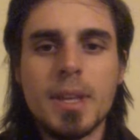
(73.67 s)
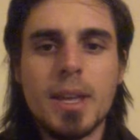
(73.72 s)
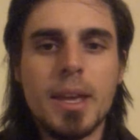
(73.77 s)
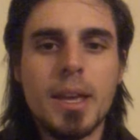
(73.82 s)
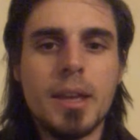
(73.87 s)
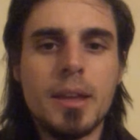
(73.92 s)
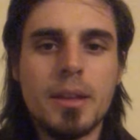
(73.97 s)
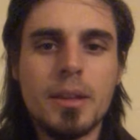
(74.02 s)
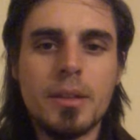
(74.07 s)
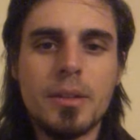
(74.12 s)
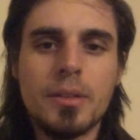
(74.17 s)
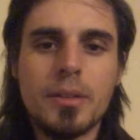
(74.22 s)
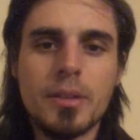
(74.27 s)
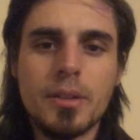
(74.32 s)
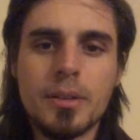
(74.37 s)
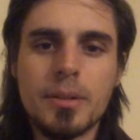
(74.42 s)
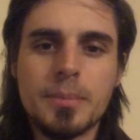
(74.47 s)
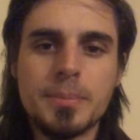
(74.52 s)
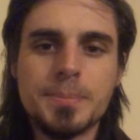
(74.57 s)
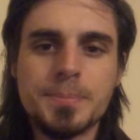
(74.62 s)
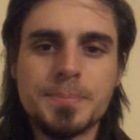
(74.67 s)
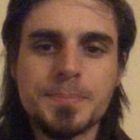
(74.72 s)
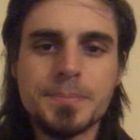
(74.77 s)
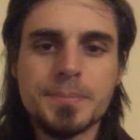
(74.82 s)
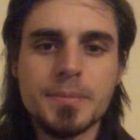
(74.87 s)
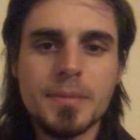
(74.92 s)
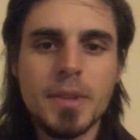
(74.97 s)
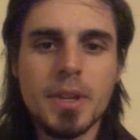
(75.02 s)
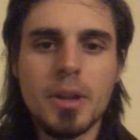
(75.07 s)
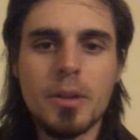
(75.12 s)
and
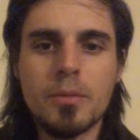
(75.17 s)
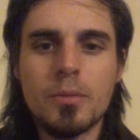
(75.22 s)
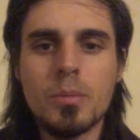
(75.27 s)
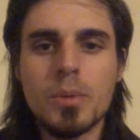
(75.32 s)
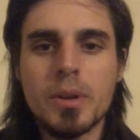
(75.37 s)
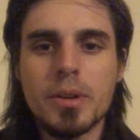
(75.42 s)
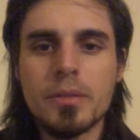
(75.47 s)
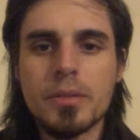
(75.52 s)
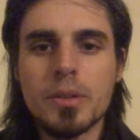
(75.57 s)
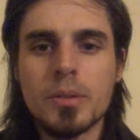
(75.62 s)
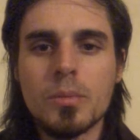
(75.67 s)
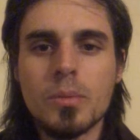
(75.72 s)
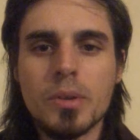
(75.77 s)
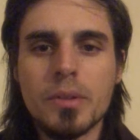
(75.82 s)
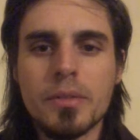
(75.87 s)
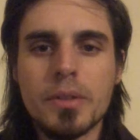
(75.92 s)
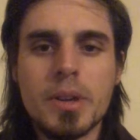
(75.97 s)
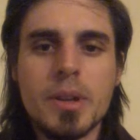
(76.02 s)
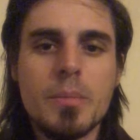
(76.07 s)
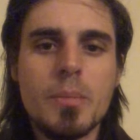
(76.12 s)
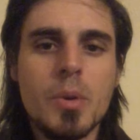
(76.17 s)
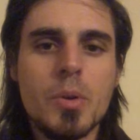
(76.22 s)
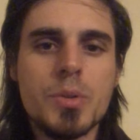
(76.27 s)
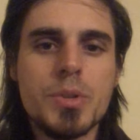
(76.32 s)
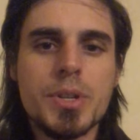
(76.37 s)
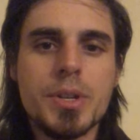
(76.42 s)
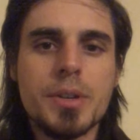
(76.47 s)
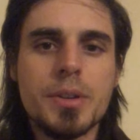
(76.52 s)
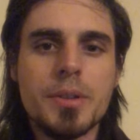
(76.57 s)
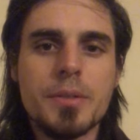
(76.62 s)
kind of whatever
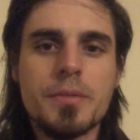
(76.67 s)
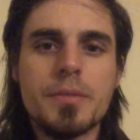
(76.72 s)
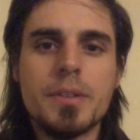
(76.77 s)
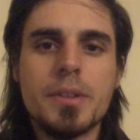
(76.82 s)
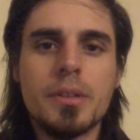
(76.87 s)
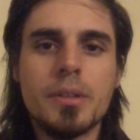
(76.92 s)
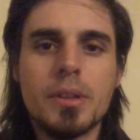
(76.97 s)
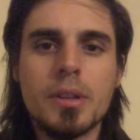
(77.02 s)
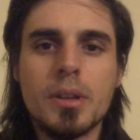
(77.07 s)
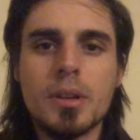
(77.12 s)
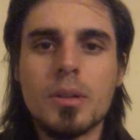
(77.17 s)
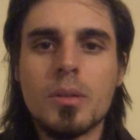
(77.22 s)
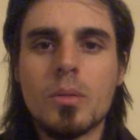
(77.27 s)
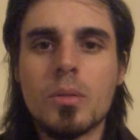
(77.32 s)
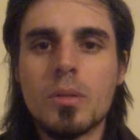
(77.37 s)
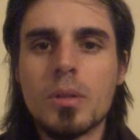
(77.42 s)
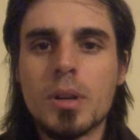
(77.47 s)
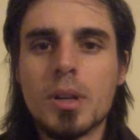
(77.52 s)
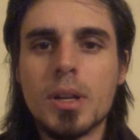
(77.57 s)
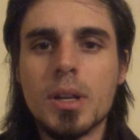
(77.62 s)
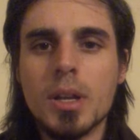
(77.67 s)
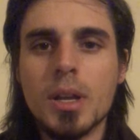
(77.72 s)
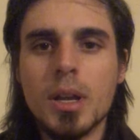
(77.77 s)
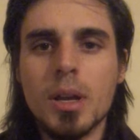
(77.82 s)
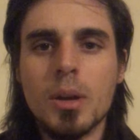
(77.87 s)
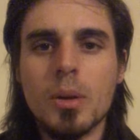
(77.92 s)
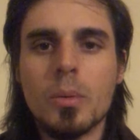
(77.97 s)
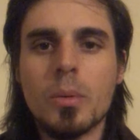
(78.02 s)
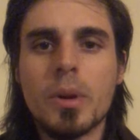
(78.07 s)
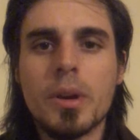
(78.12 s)
emotion you're feeling or
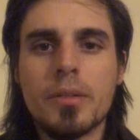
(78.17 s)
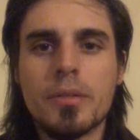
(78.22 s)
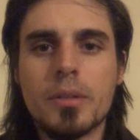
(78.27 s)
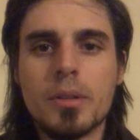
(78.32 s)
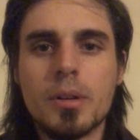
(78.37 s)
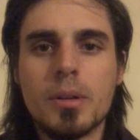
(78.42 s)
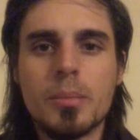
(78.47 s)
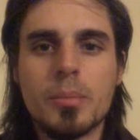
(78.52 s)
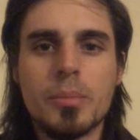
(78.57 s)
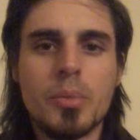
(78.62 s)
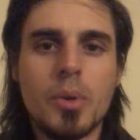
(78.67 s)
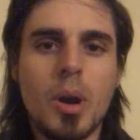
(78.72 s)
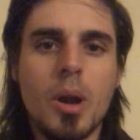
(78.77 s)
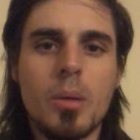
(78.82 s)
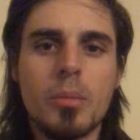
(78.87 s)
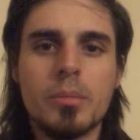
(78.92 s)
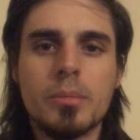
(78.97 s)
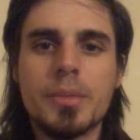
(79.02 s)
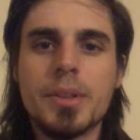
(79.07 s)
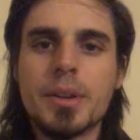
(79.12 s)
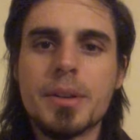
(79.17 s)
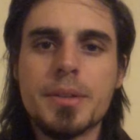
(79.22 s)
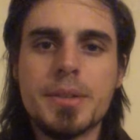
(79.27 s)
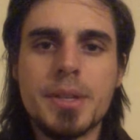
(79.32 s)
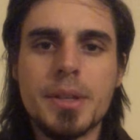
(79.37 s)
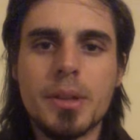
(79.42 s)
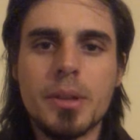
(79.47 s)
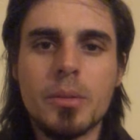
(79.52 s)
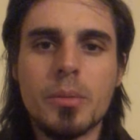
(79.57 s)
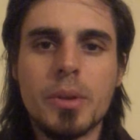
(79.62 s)
whatever problem that you're
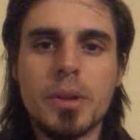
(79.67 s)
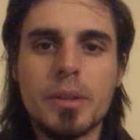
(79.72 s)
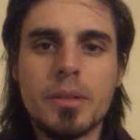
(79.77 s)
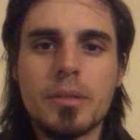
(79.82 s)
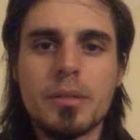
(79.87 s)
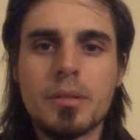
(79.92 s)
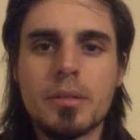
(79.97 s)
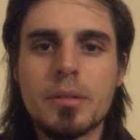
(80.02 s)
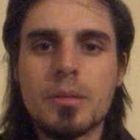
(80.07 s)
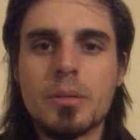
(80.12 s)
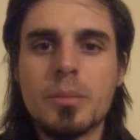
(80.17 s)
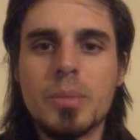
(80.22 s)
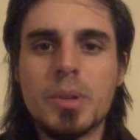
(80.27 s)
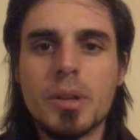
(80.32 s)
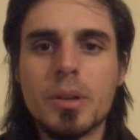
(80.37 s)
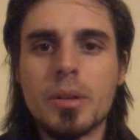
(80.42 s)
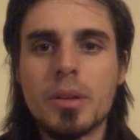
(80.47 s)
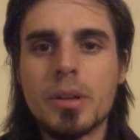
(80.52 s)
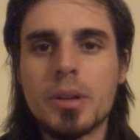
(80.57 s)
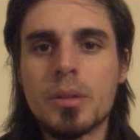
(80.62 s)
dealing with, it could be